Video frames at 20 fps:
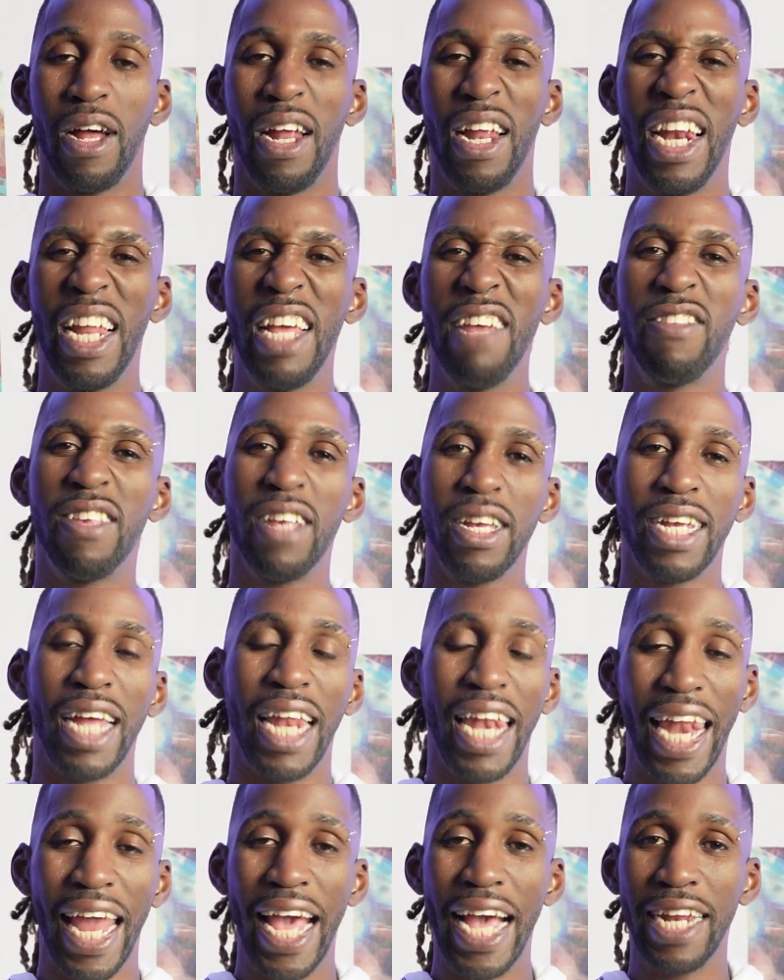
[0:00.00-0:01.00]
leave such a
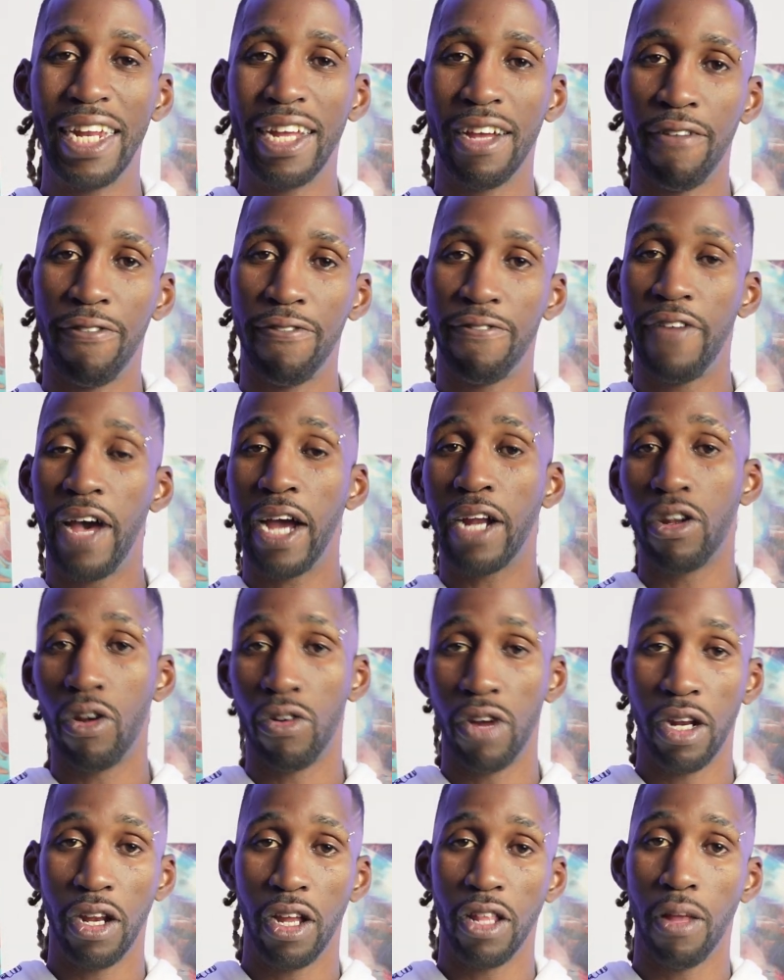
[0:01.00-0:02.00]
landing effect on
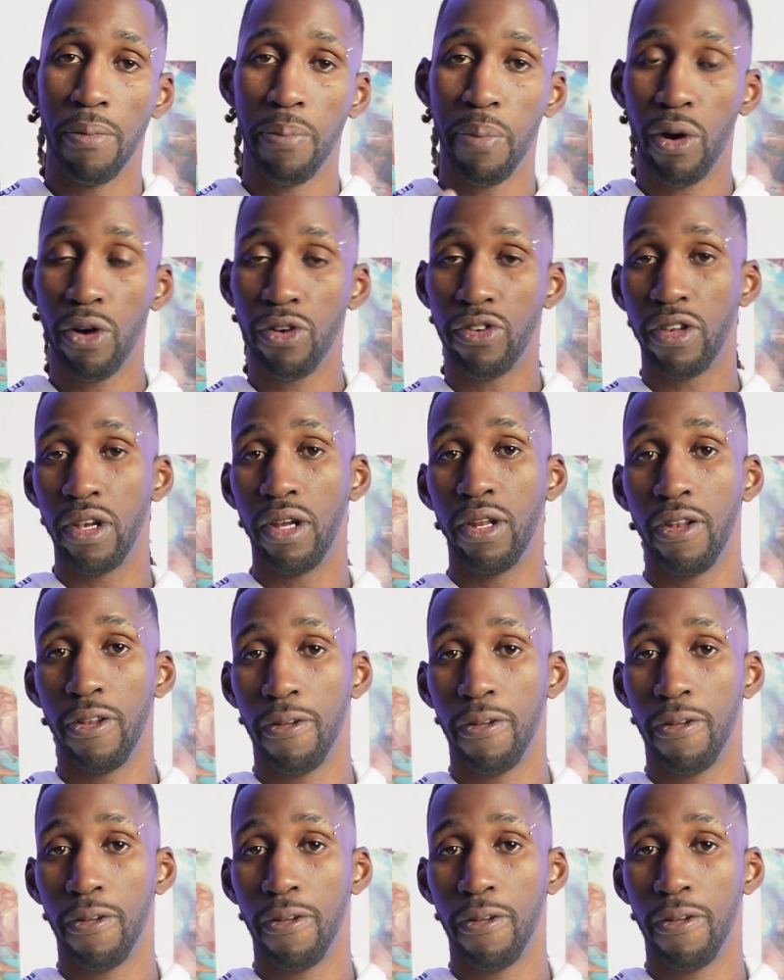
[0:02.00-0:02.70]
another person.